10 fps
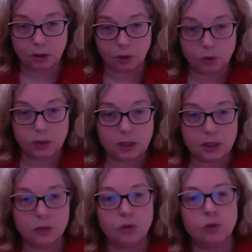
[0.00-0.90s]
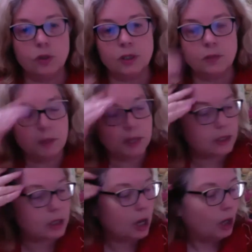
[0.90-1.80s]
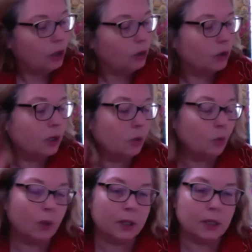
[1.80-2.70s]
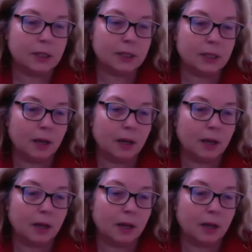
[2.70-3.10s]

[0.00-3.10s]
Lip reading: You can still do this because you're going to witness